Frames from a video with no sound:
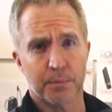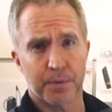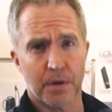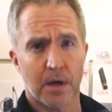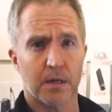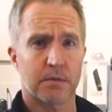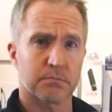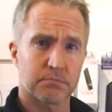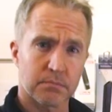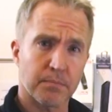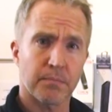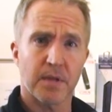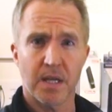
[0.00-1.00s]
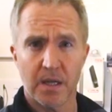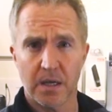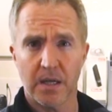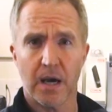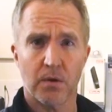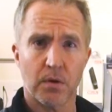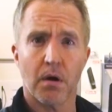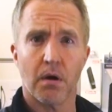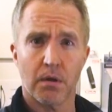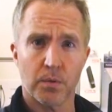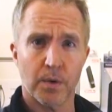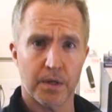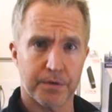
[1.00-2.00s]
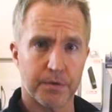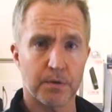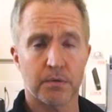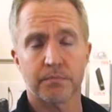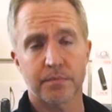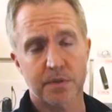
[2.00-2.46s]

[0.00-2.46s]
plug in and out all the way through.